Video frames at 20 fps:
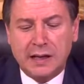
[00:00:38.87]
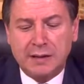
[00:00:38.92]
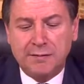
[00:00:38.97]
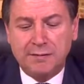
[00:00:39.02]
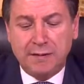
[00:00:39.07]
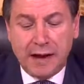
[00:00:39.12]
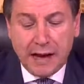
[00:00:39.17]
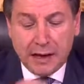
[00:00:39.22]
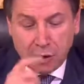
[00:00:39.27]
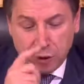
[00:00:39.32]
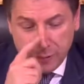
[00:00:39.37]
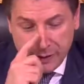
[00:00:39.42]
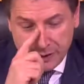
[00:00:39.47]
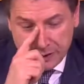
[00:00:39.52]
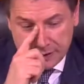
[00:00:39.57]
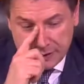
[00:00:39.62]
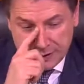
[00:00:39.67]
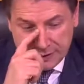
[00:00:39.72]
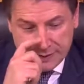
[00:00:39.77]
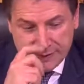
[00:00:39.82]

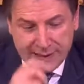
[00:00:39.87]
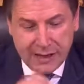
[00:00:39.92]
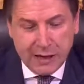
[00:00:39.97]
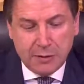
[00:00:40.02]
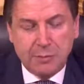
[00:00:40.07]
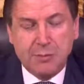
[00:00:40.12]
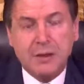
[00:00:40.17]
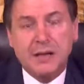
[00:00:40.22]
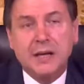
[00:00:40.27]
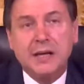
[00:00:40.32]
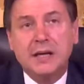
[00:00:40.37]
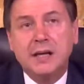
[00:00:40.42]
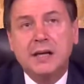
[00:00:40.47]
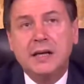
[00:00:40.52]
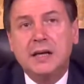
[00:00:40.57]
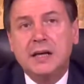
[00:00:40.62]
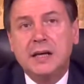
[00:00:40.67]
Environment Assembly